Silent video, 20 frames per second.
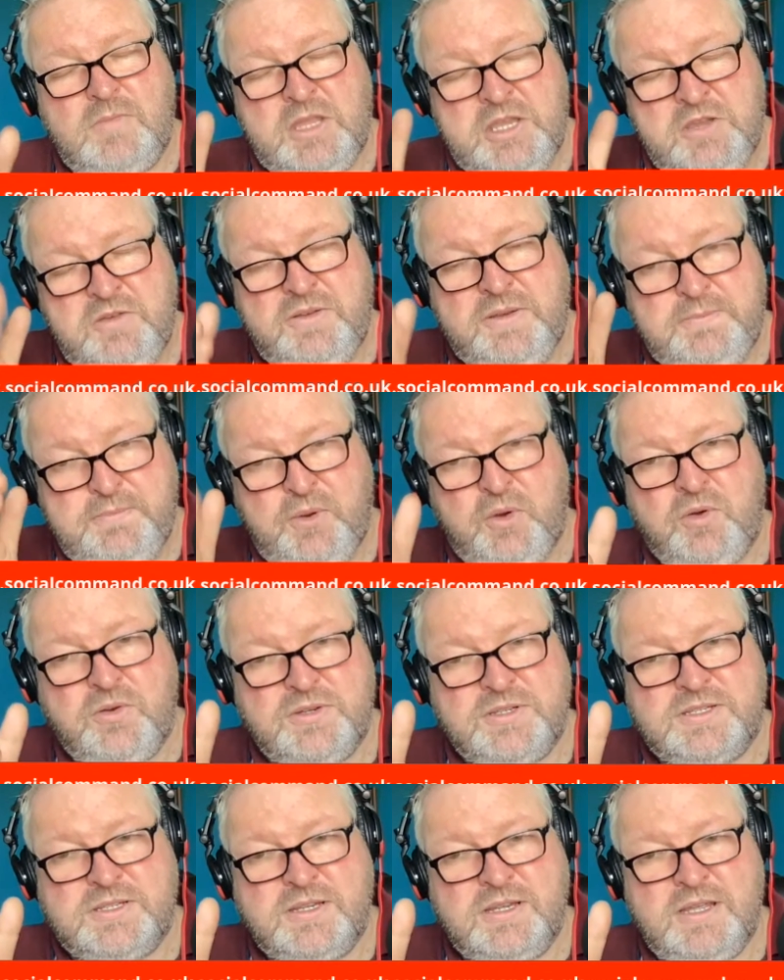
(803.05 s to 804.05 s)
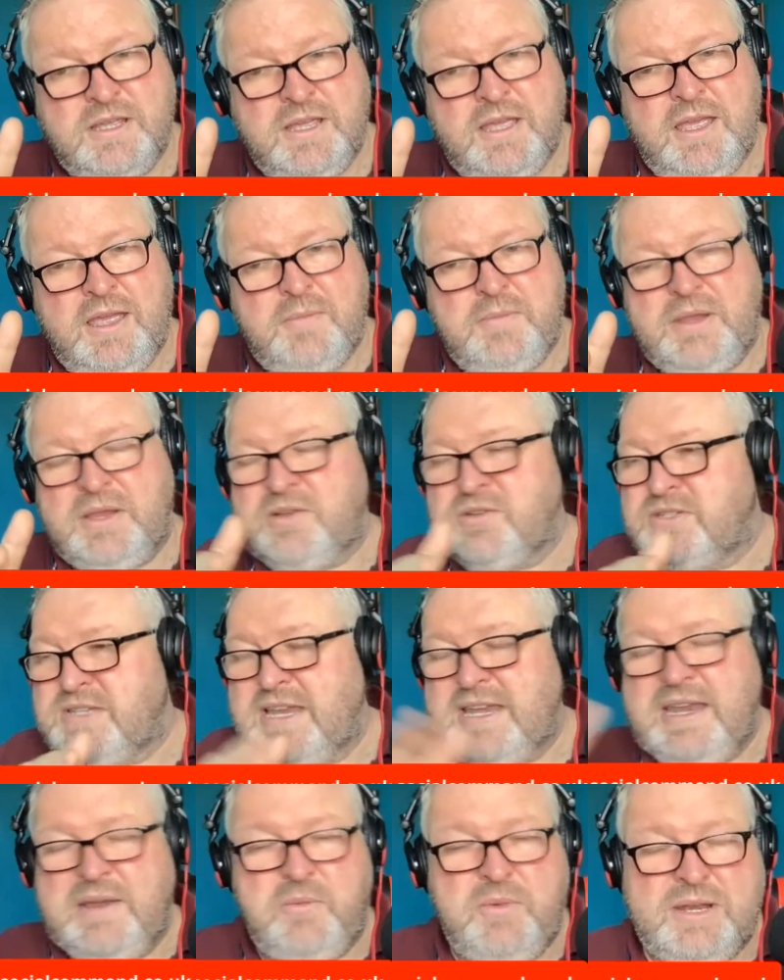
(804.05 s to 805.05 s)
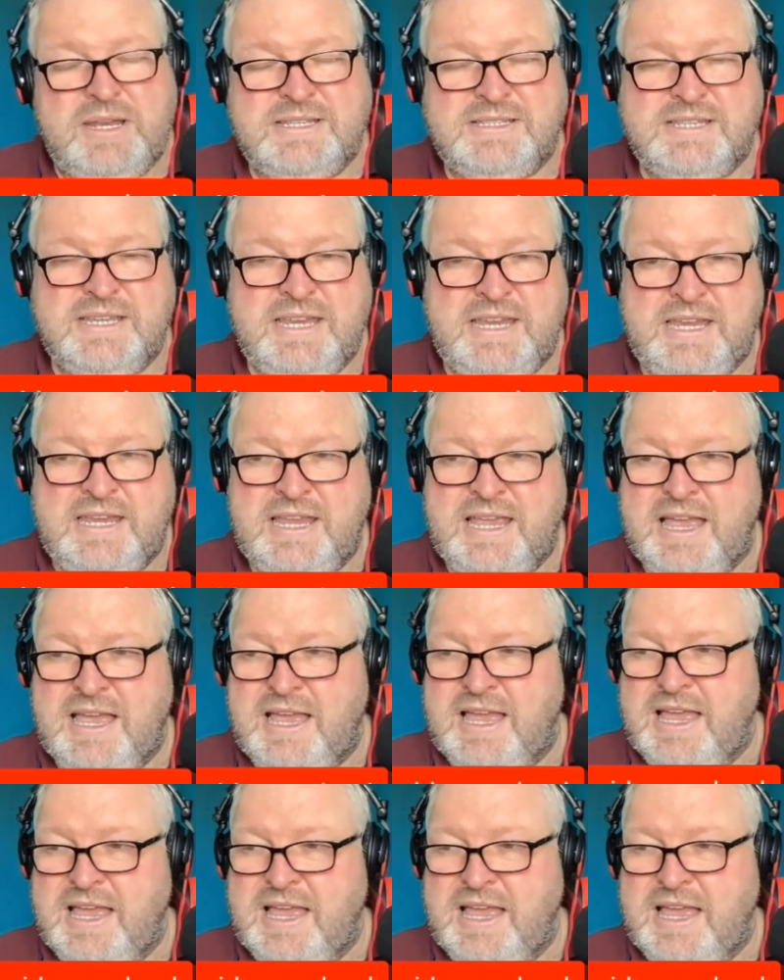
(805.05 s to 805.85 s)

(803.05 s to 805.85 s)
You're important, because they don't want to see